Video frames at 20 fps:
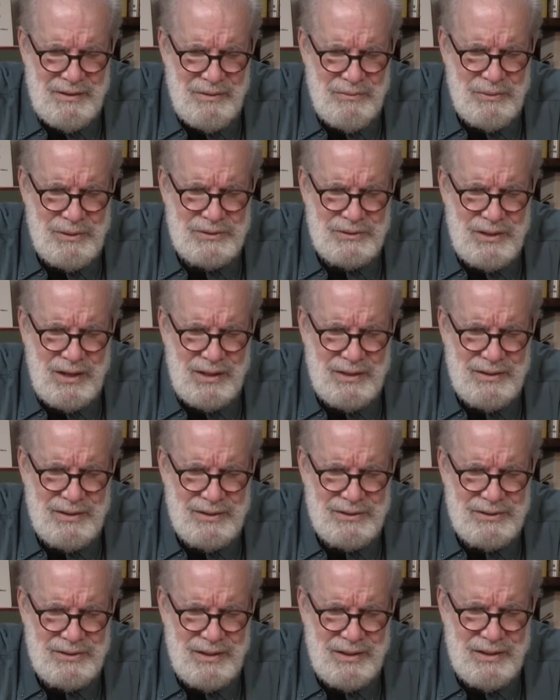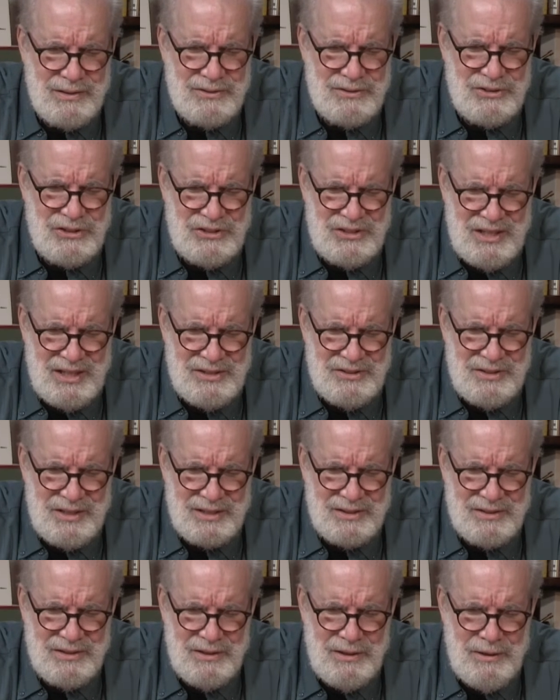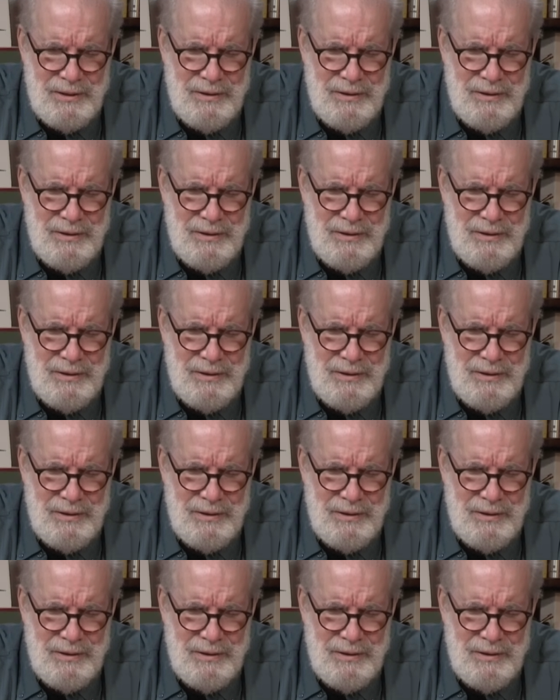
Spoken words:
was on this statistics